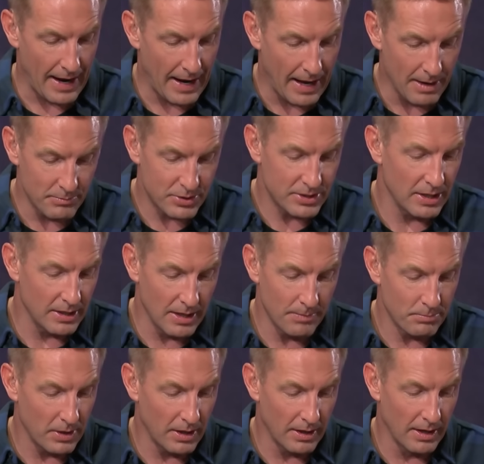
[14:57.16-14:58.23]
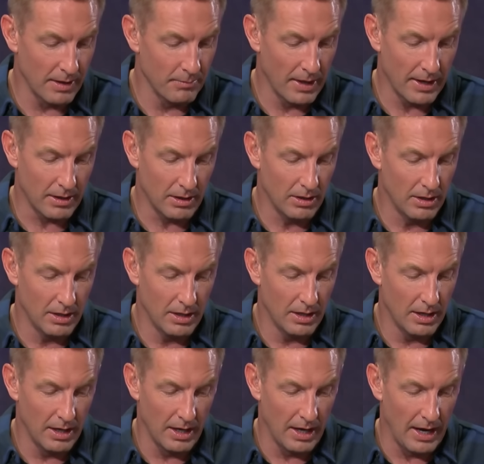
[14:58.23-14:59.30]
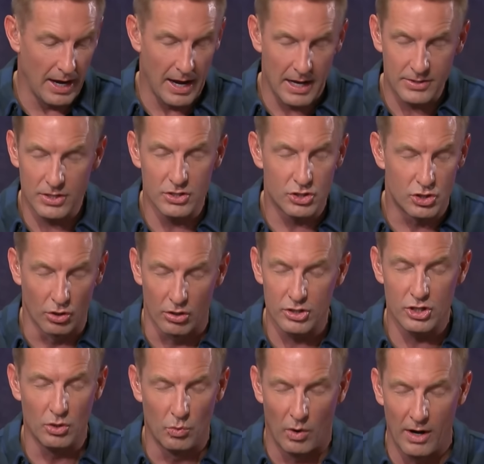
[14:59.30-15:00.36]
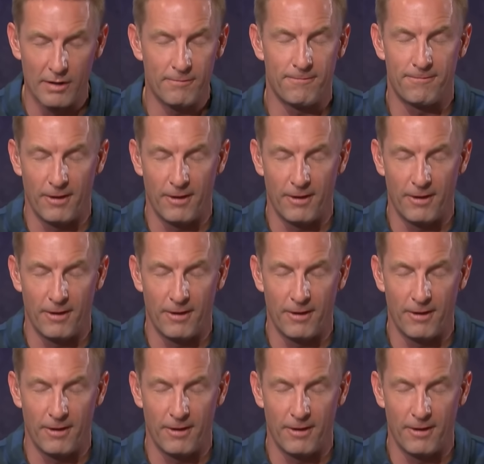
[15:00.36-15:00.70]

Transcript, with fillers: And I'm sitting up there and I'm like, hasn't Georgia won